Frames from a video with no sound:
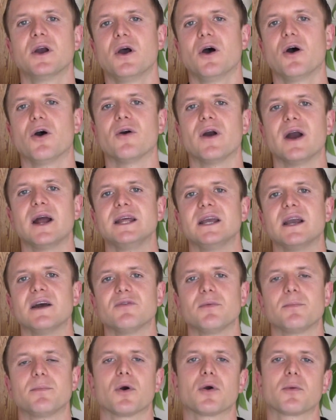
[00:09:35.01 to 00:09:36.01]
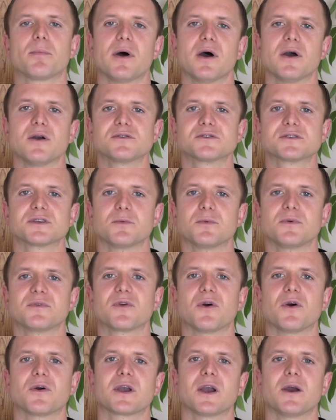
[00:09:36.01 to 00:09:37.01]
or any other blog posts that we've
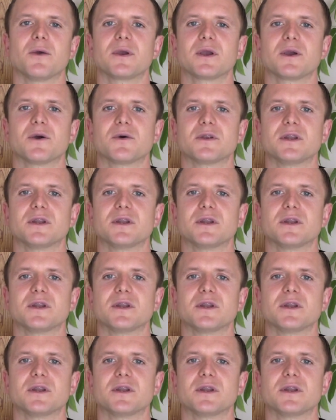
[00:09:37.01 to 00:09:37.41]
got going on